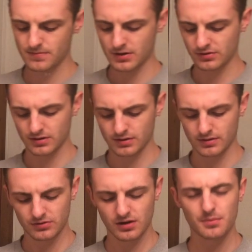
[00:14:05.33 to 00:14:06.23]
There's
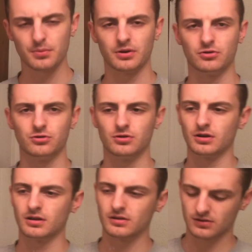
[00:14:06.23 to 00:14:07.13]
a couple places you
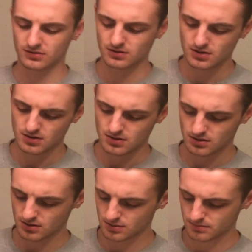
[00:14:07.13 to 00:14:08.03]
can get this.
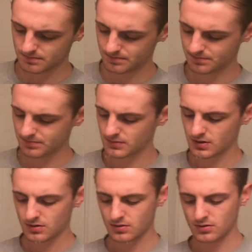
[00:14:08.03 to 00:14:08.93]
So
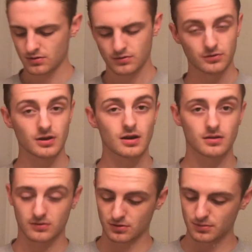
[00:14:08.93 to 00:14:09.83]

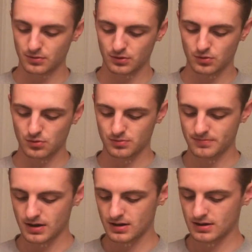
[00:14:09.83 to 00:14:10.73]
yeah, it's gonna be really cool.
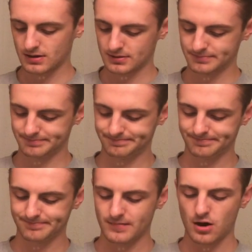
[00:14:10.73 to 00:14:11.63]

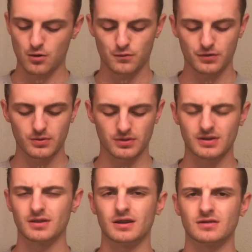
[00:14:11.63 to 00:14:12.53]
Hopefully
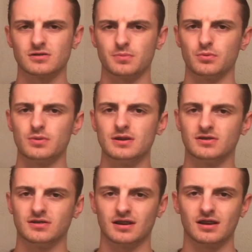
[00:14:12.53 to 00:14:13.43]
within the next couple of
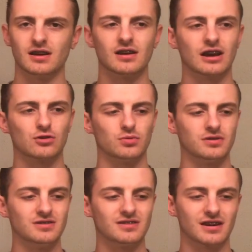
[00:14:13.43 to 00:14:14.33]
weeks I can get an actual
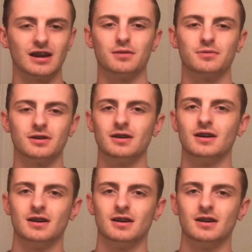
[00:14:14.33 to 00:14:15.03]
decent camera.